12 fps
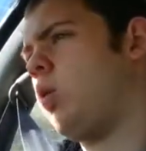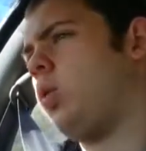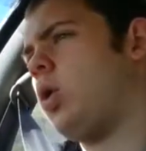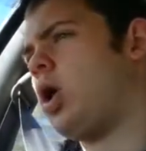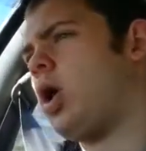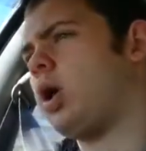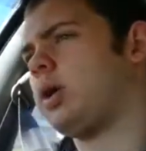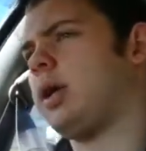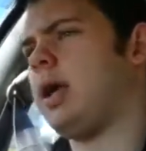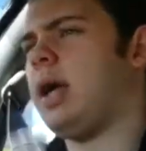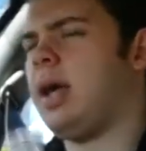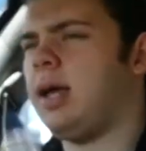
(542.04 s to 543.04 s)
work
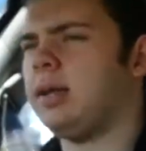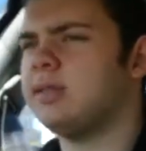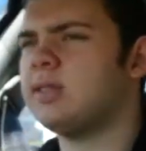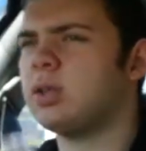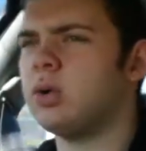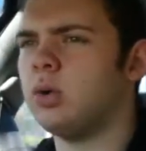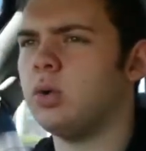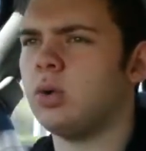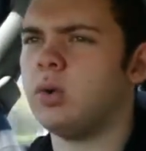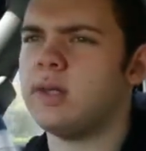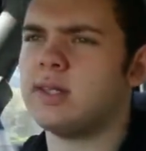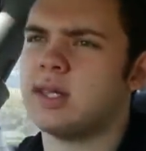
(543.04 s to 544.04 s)
and
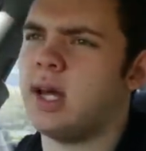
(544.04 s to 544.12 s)
school, it's